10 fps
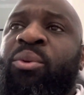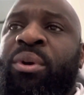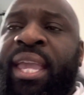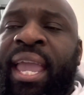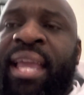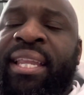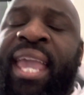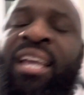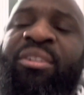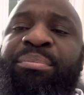Can
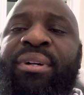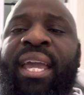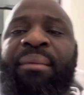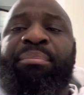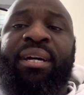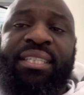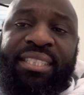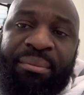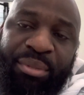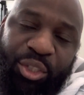Caleb Plant punch
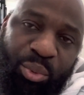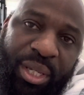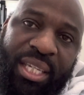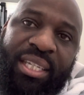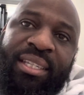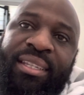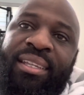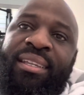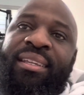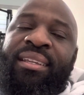in between?
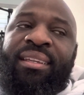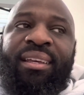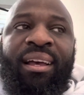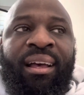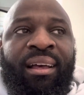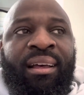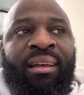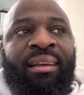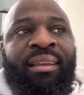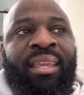
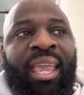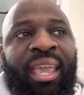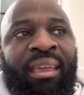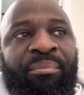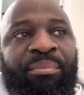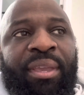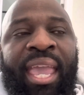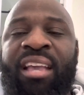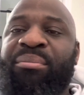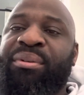Can
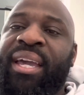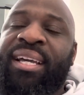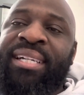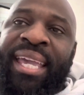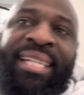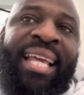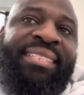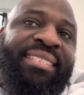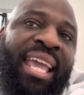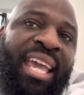Caleb Plant land that
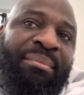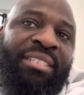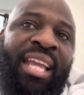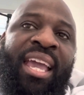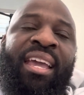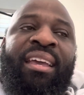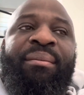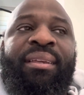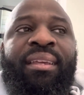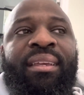stab jab?
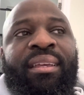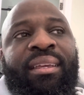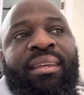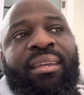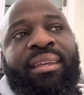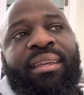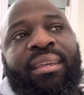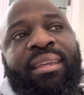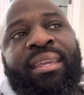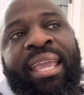
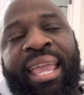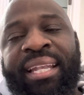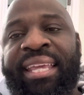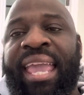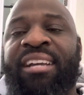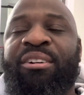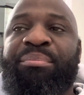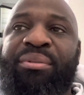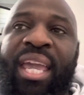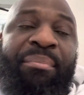Can Caleb
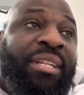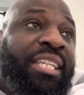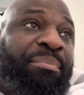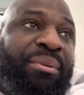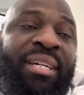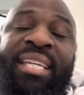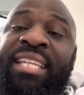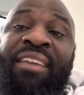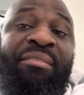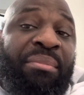Plant manipulate
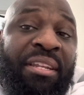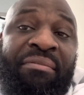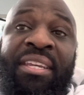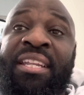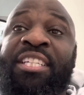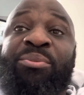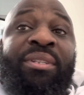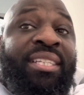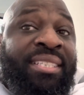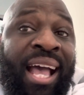David Benavidez
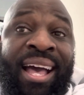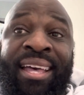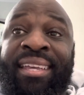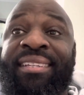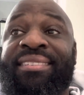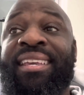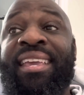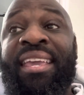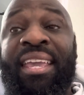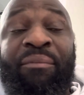with his eyes?
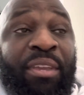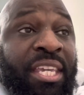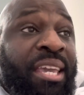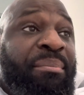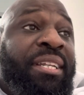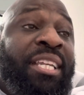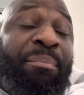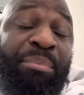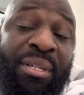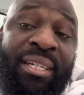If he can
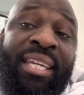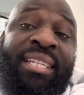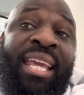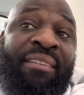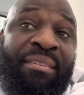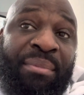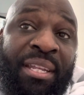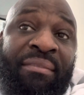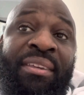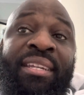manipulate David
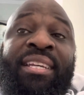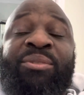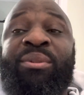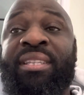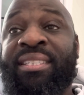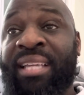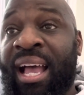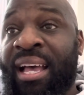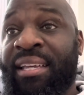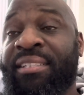Benavidez with his
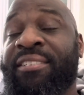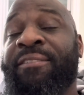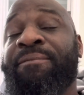eyes,